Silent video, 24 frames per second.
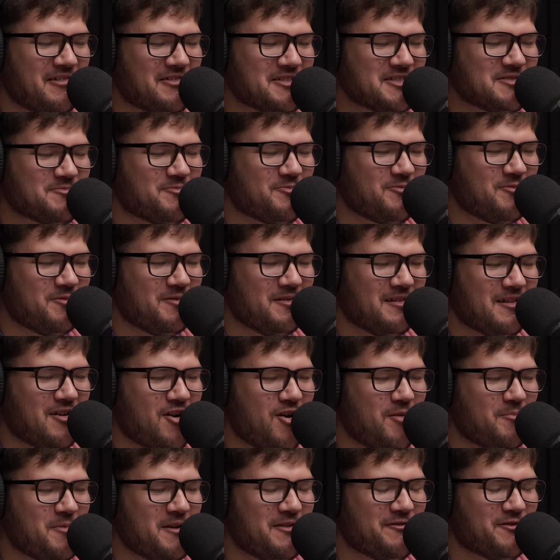I was
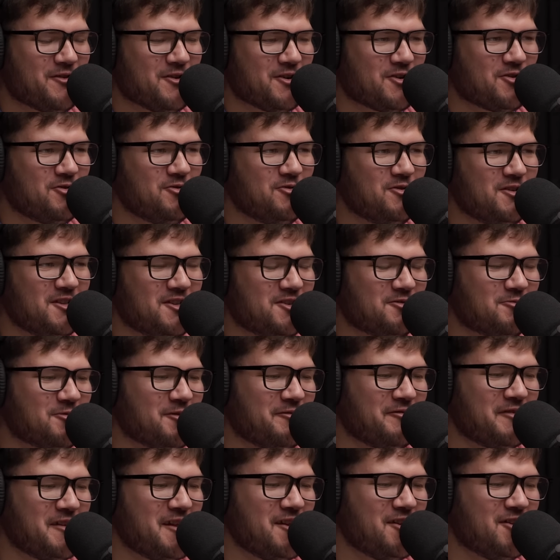hoping for a cool little
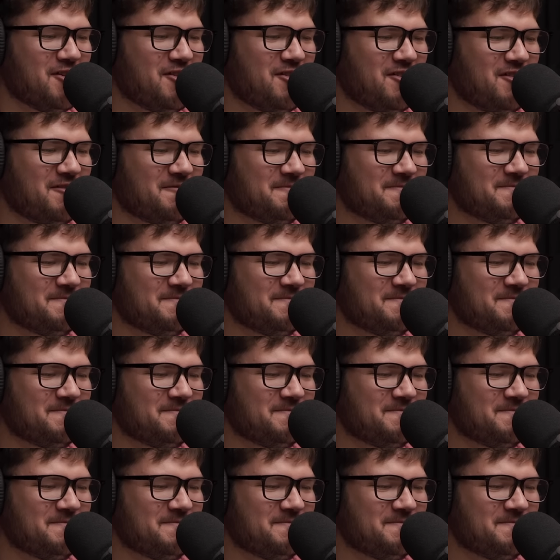reveal.